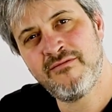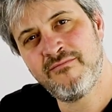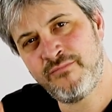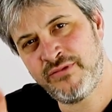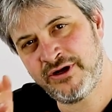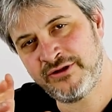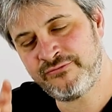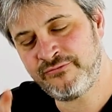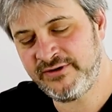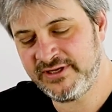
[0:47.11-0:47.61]

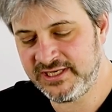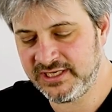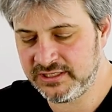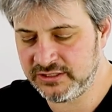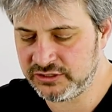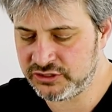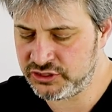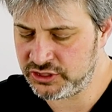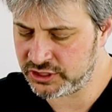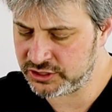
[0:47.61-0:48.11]
But we
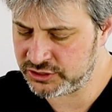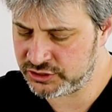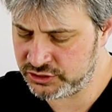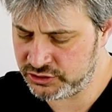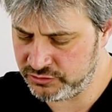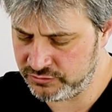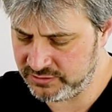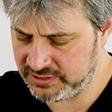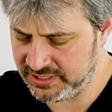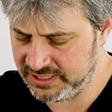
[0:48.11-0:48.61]
didn't just
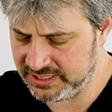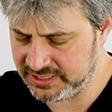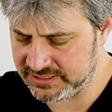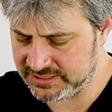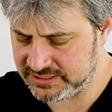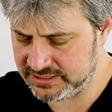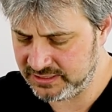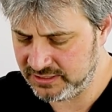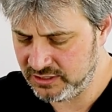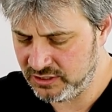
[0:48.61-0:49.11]
do
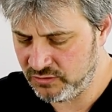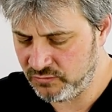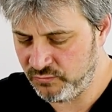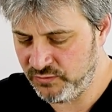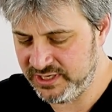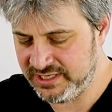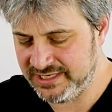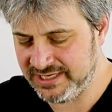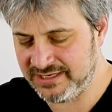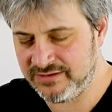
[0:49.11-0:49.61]
this,
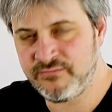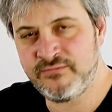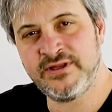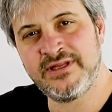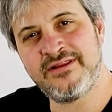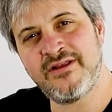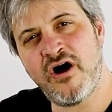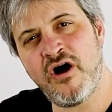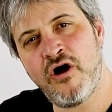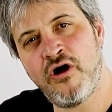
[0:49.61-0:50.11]
we did
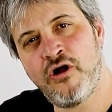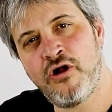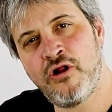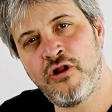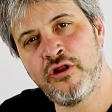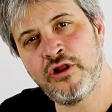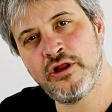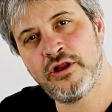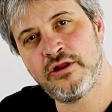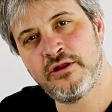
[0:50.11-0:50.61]
with
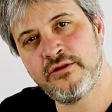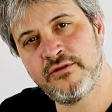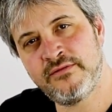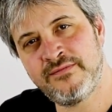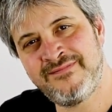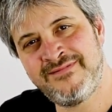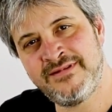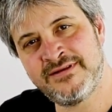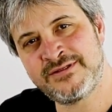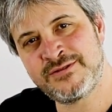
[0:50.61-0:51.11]
all
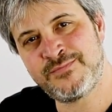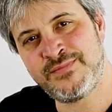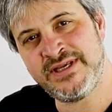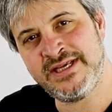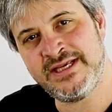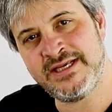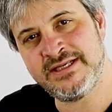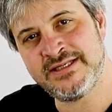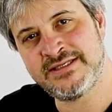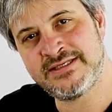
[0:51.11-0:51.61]
the
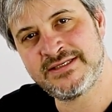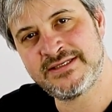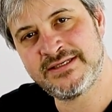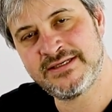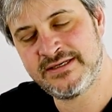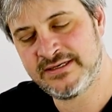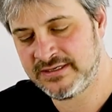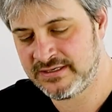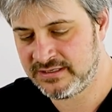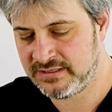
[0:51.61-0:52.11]
speeds.
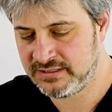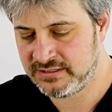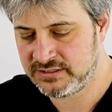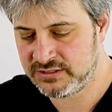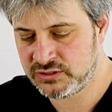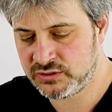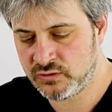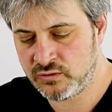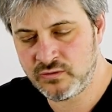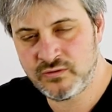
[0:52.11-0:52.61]

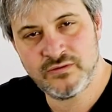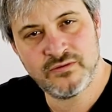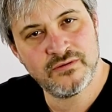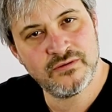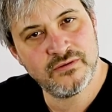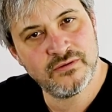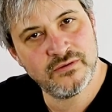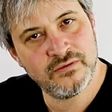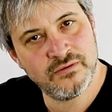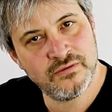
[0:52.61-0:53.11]
So,
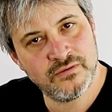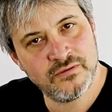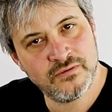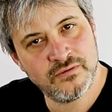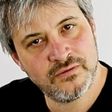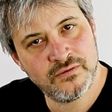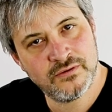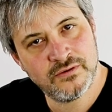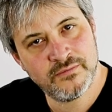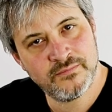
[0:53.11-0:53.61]

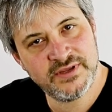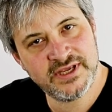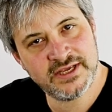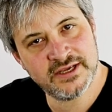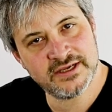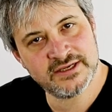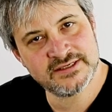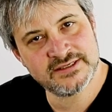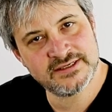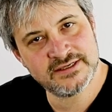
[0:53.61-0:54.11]

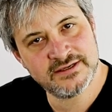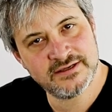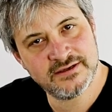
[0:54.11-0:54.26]
because